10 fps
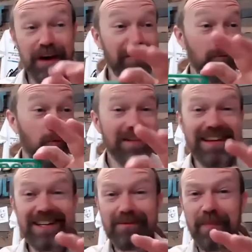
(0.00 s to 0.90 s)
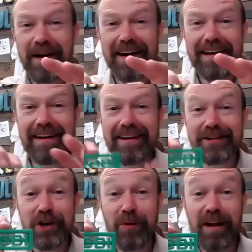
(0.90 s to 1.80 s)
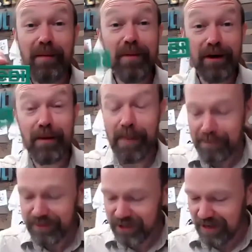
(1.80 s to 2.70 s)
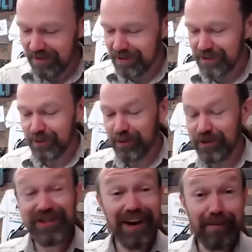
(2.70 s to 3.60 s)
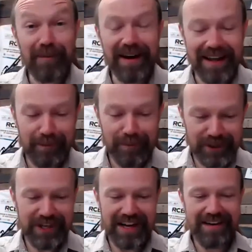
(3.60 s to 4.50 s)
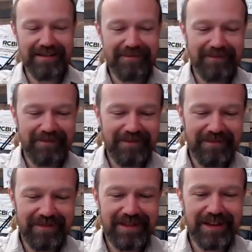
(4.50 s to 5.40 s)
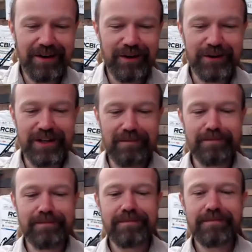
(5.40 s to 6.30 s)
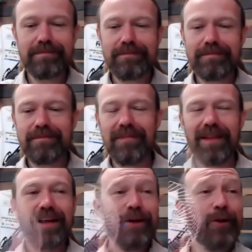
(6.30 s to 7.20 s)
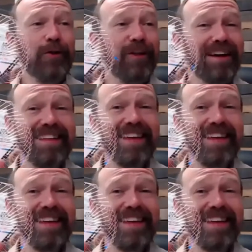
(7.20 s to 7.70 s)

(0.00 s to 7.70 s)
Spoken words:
kind of won this by showing up at our MAPS challenge. So good job, buddy. I appreciate it. Good job. Look at